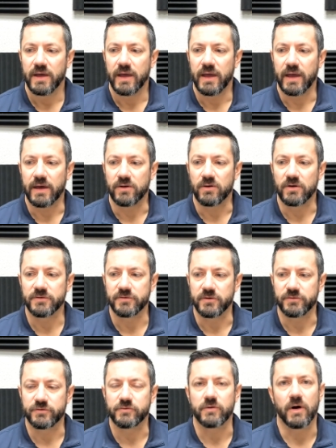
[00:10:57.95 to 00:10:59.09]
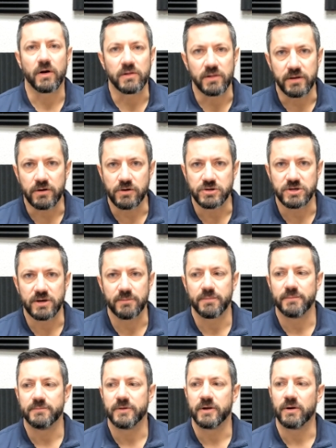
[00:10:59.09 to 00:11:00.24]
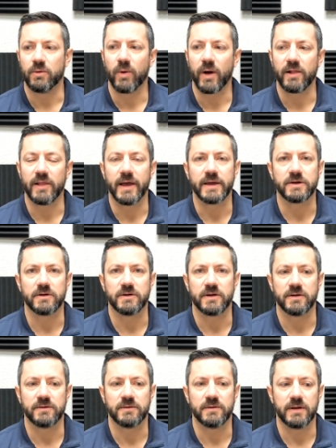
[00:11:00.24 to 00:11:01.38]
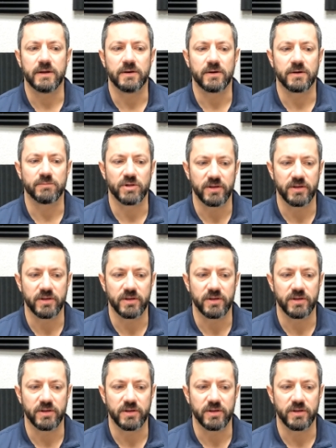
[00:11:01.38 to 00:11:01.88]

and also strong leadership, you know, well anchored in, in a belief